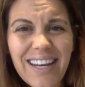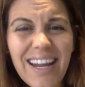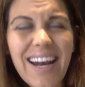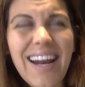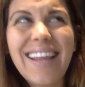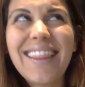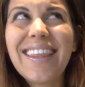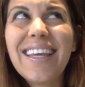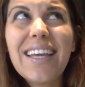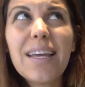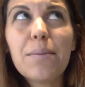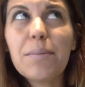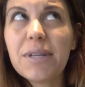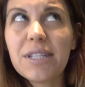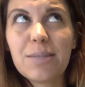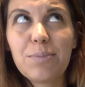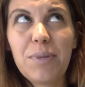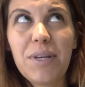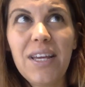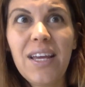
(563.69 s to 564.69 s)
And I think it
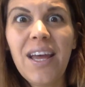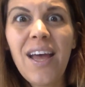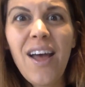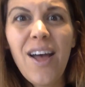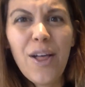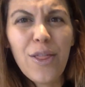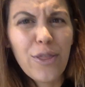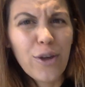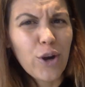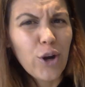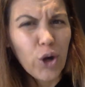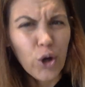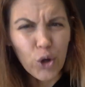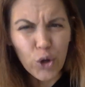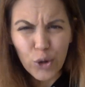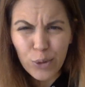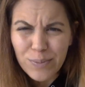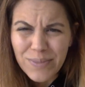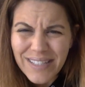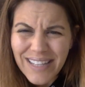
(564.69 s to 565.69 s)
must be the
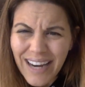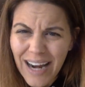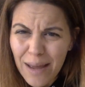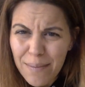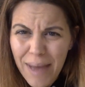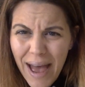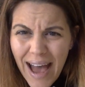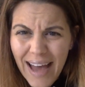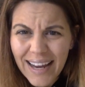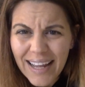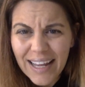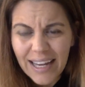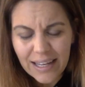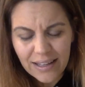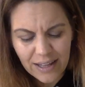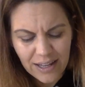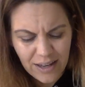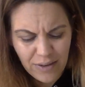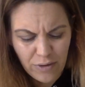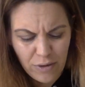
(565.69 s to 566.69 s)
herbs that I'm adding in,
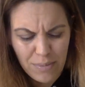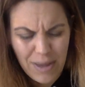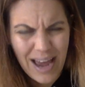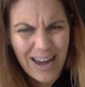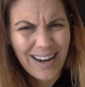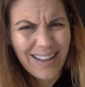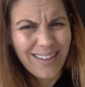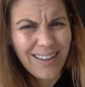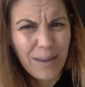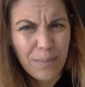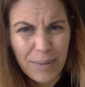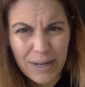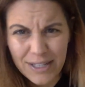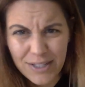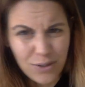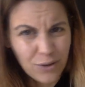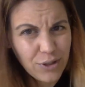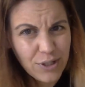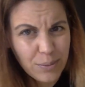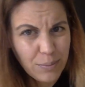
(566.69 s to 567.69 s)
like if I'm adding like
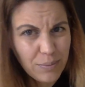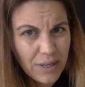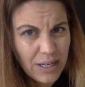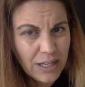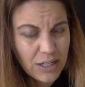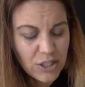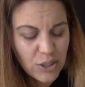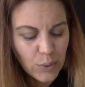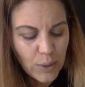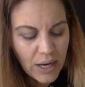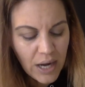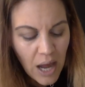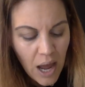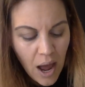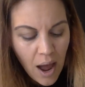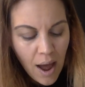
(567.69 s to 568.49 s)
basil or something into it.